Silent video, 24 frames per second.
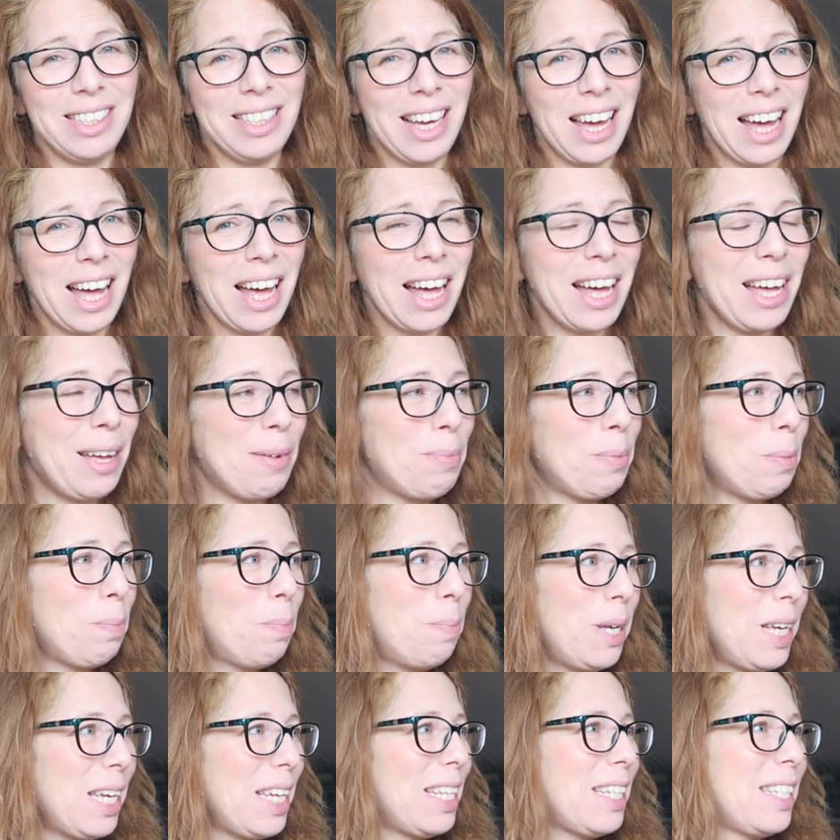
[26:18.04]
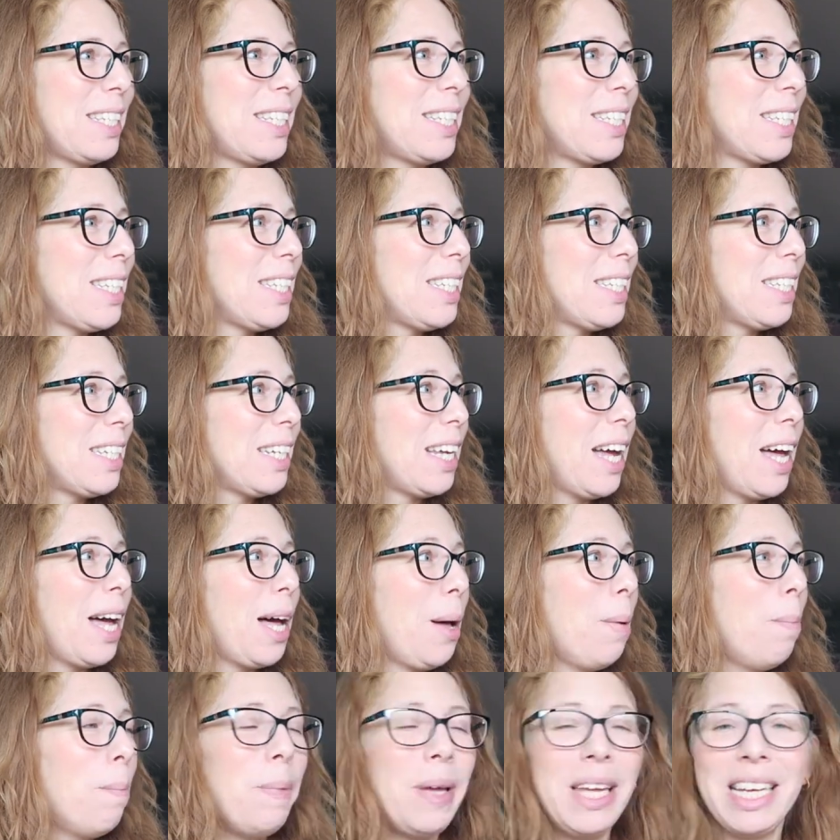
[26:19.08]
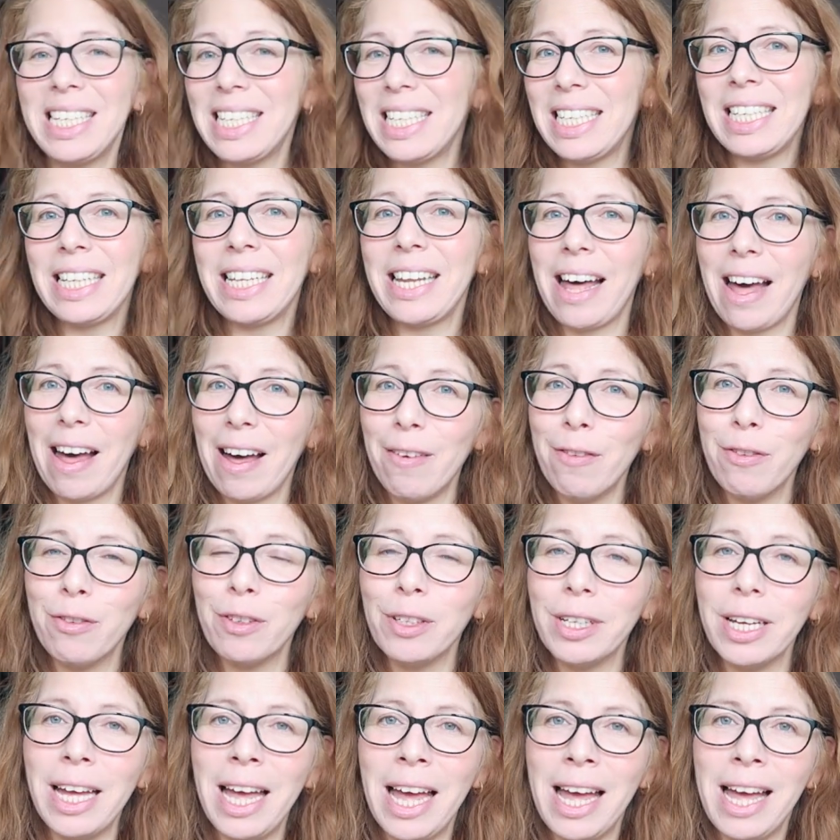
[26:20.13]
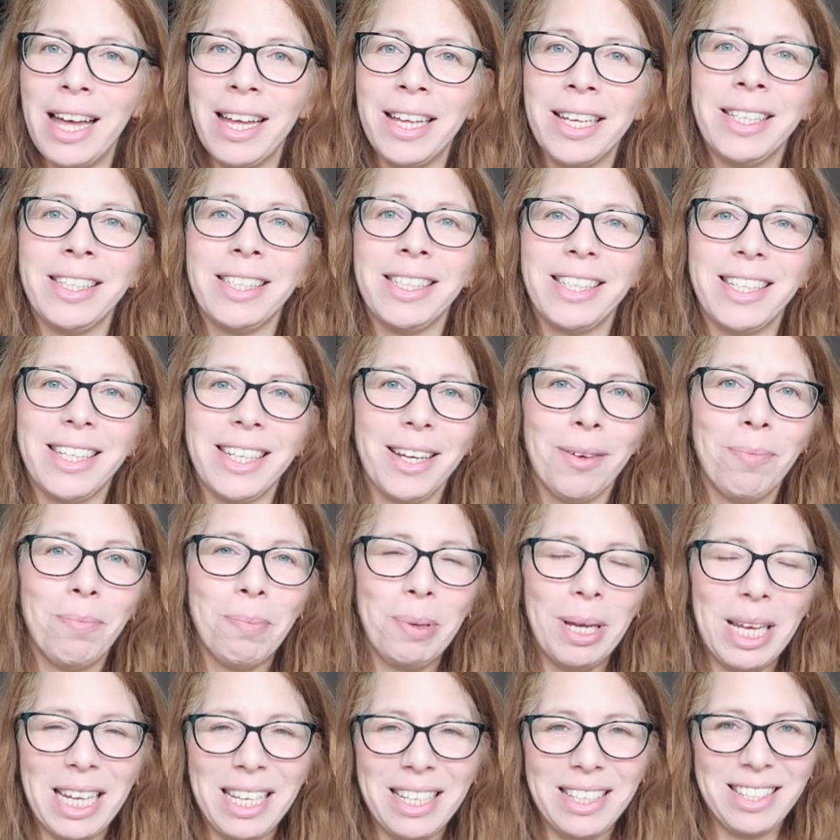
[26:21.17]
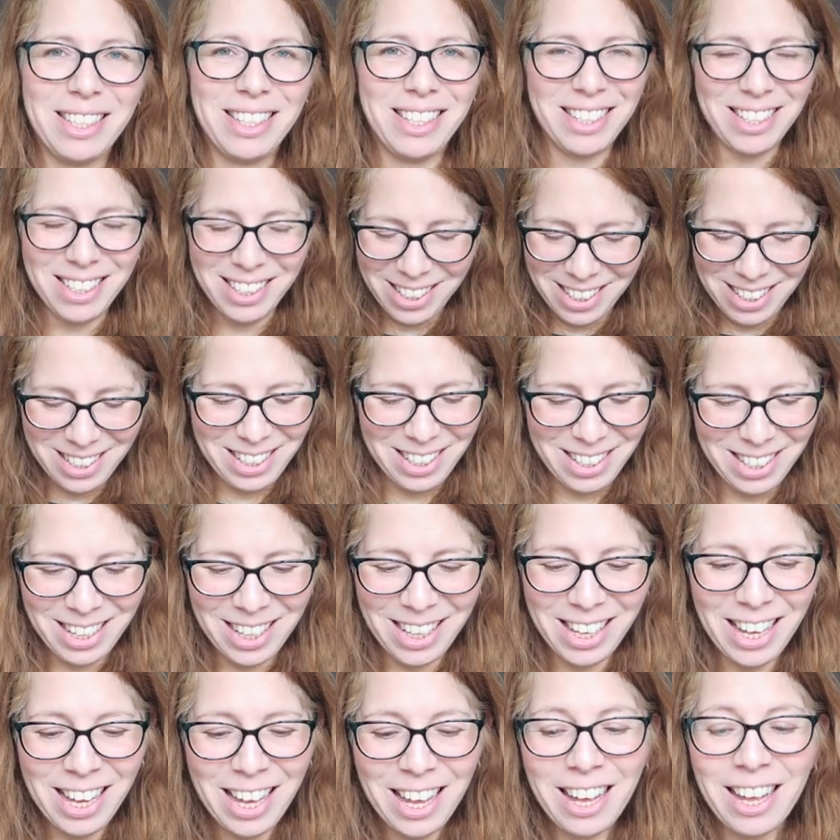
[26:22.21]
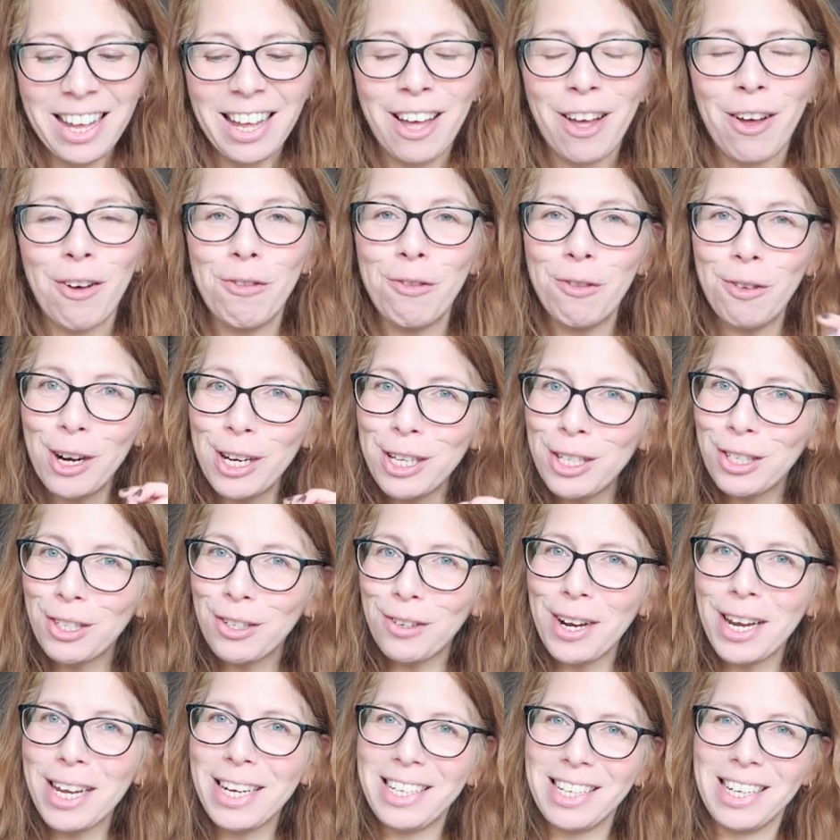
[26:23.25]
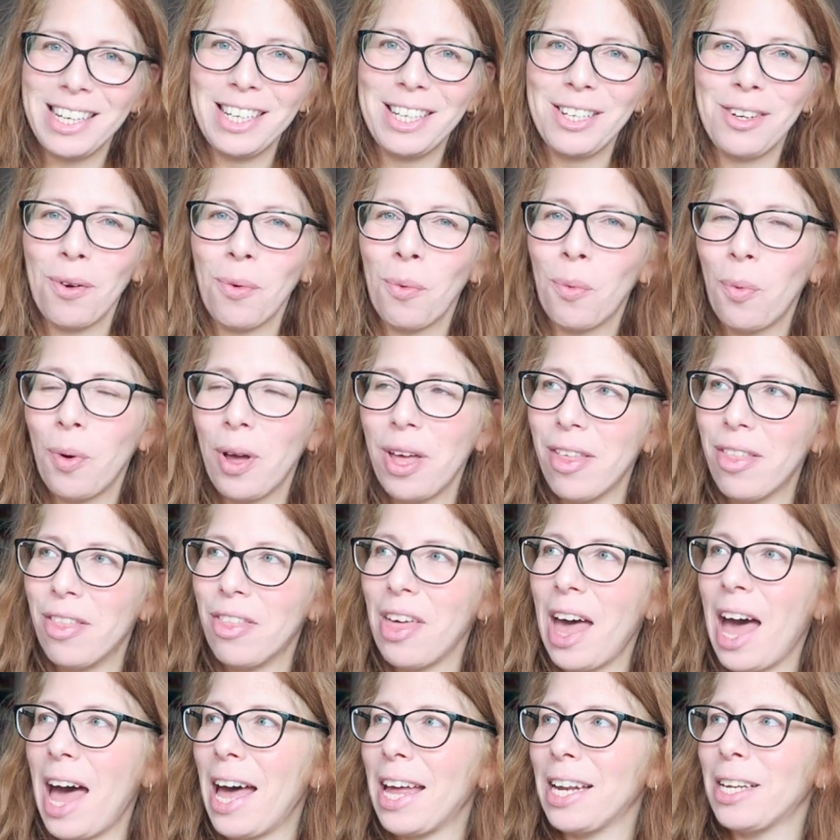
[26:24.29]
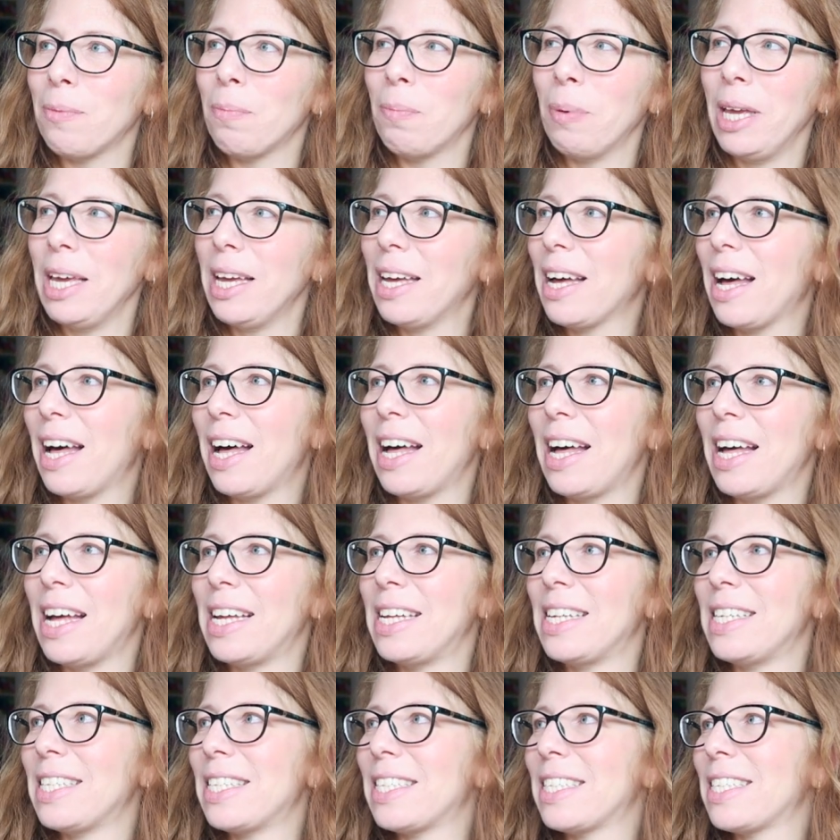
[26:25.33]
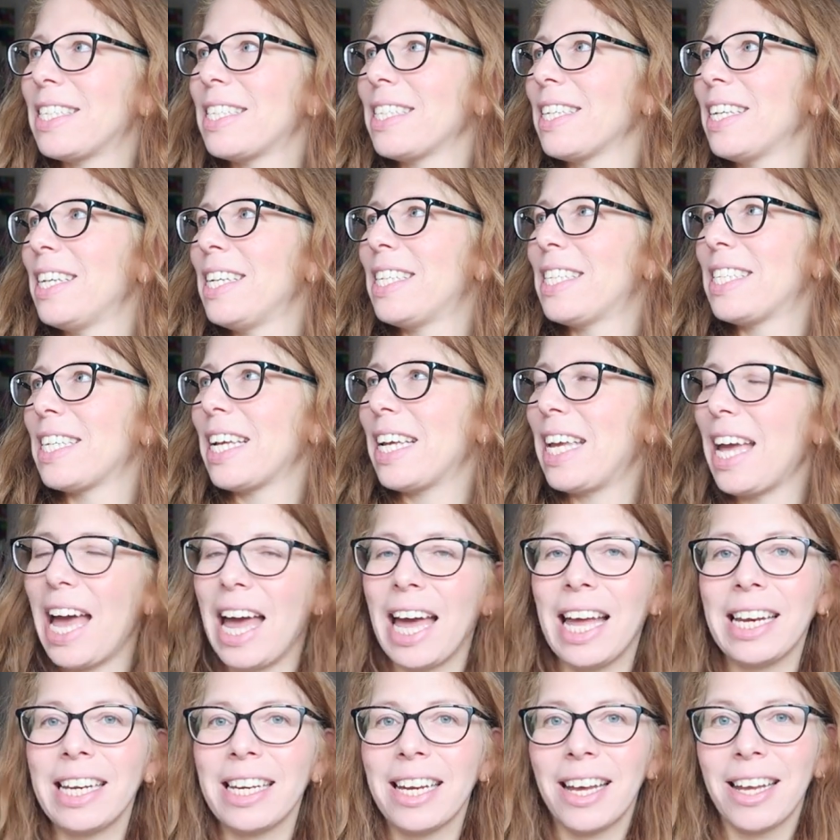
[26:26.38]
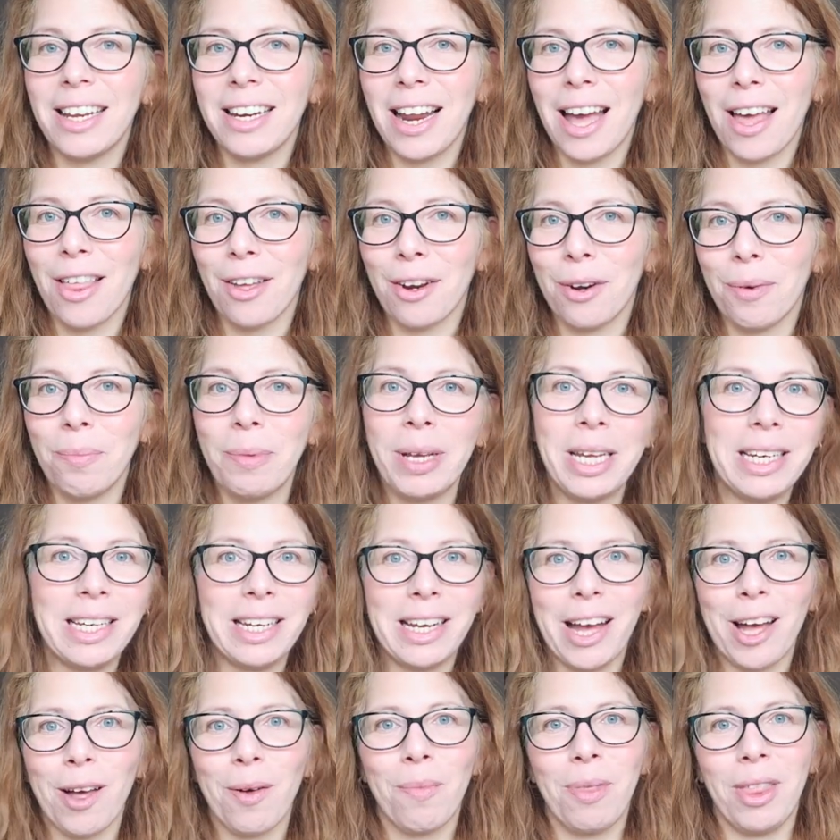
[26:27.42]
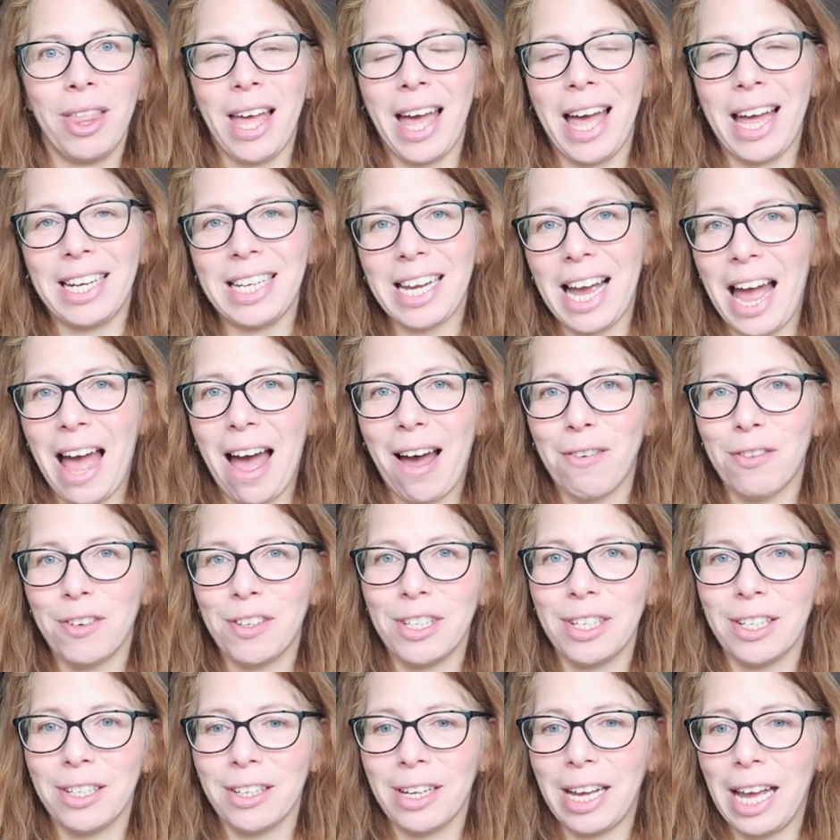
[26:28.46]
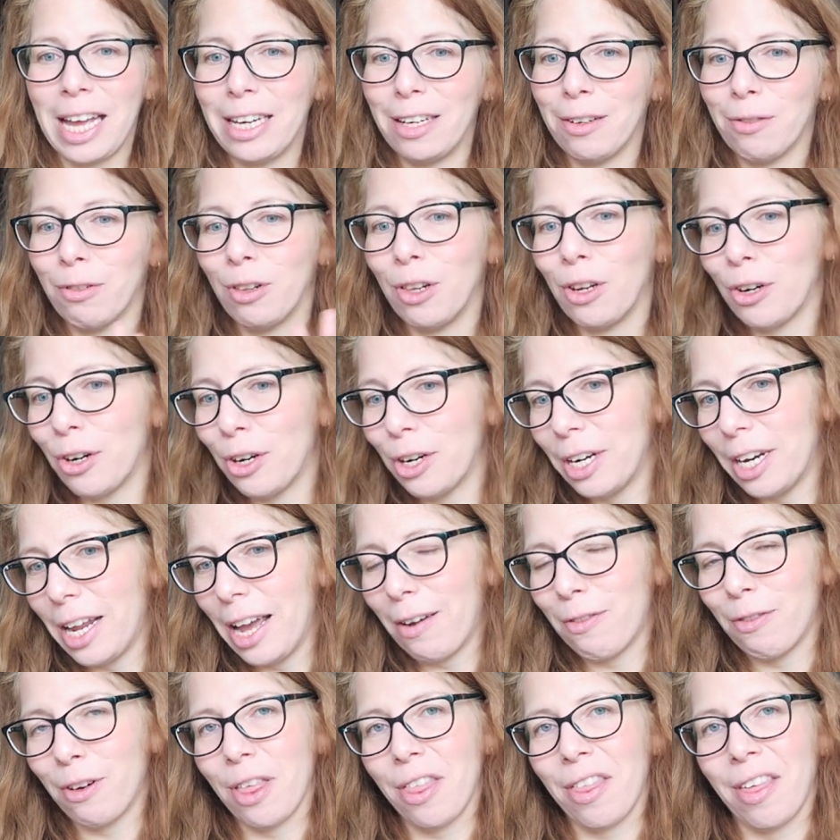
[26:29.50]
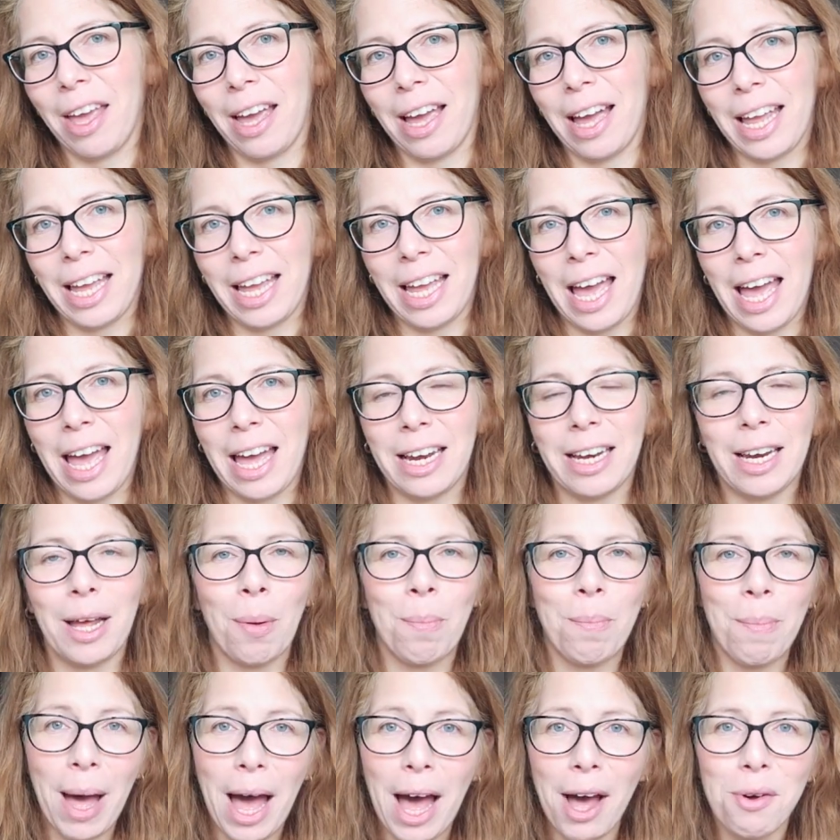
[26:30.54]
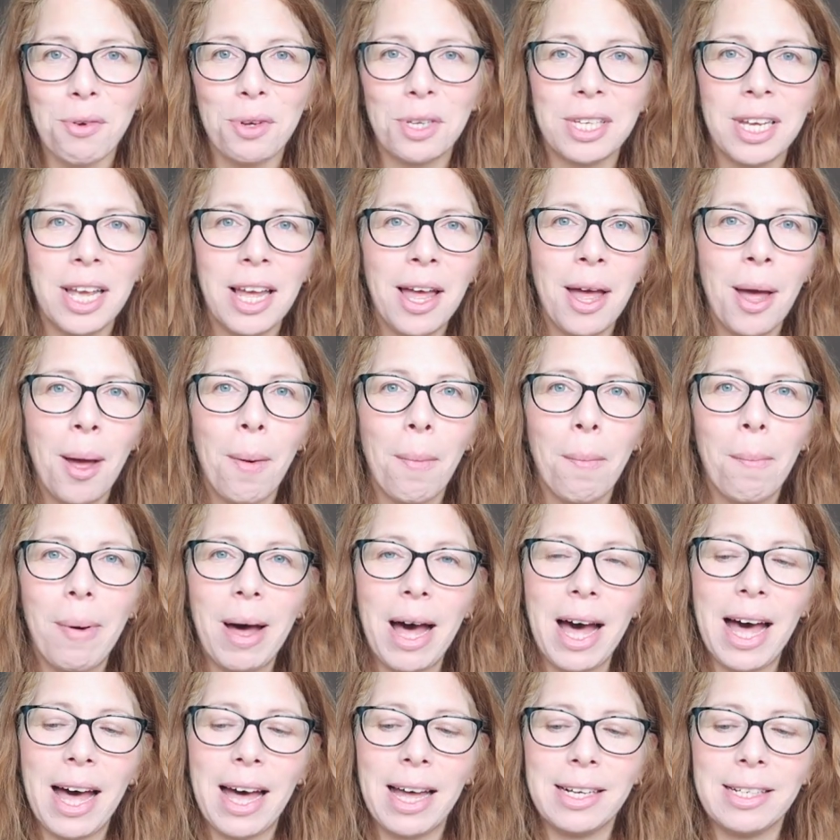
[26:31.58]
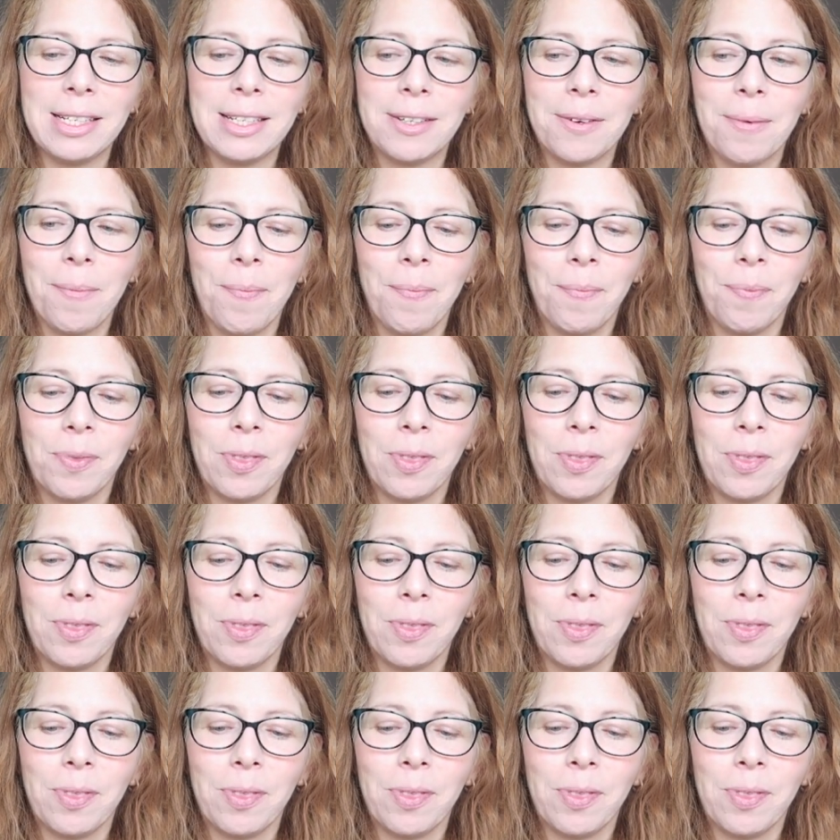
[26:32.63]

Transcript: yeah, I'm a bit, a bit in love and a bit frustrated with that, because it's again another medium that I have to kind of learn everything I can about, but